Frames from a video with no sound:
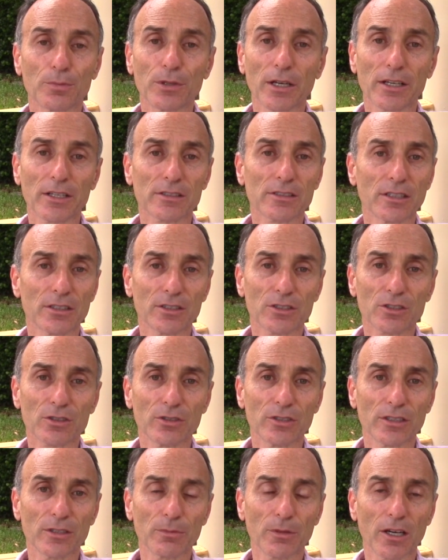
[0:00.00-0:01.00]
products
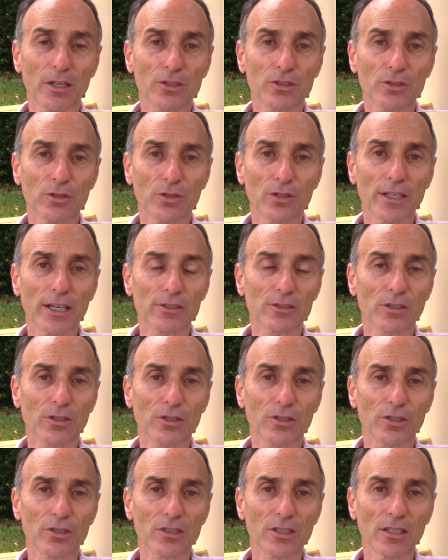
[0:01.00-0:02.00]
industry in March
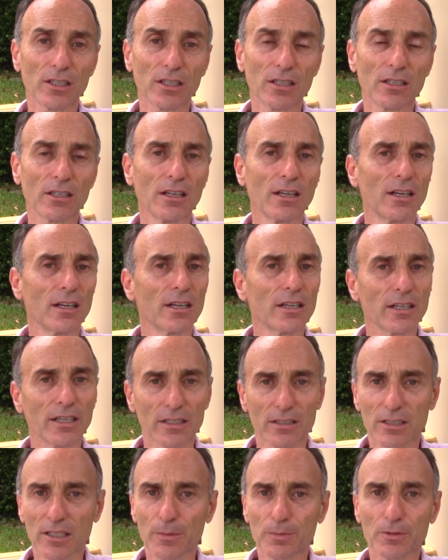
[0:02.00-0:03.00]
2013.
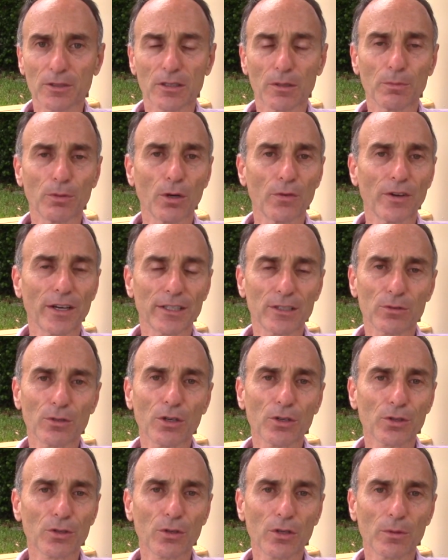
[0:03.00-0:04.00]
It tipped in the bovine
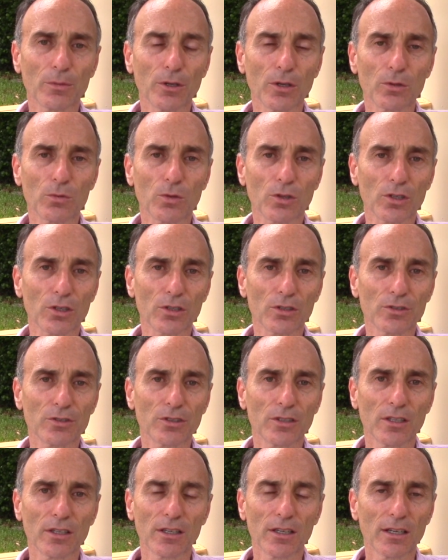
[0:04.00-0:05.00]
growth hormone world
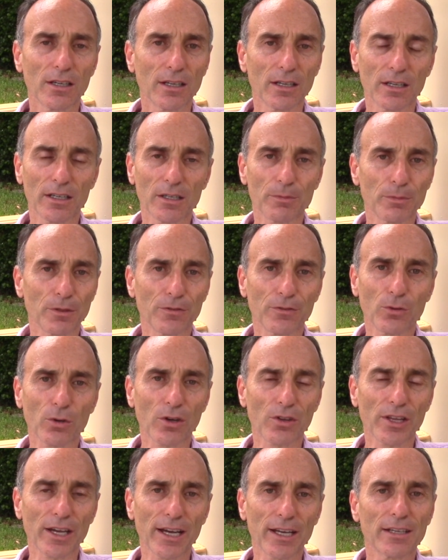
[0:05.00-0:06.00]
uh,
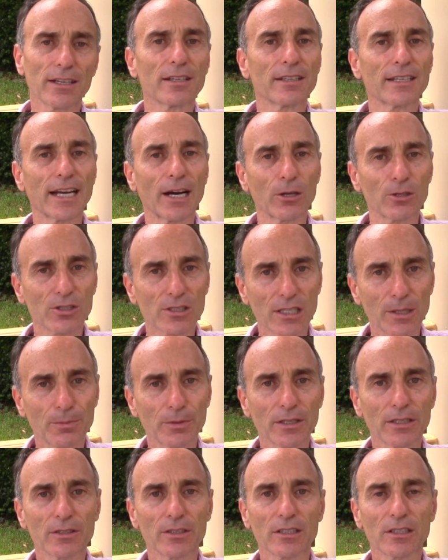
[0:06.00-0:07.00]
before that. Now it's
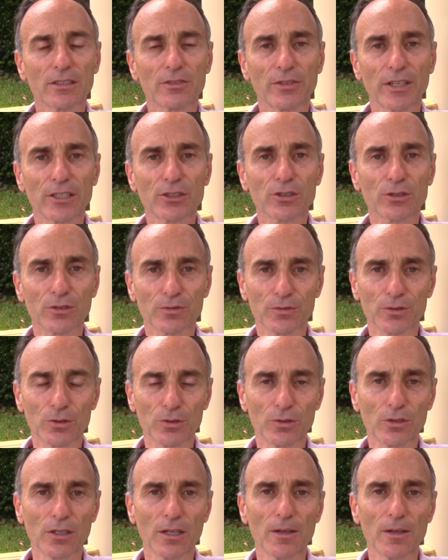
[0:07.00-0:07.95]
tipping in the conventional food.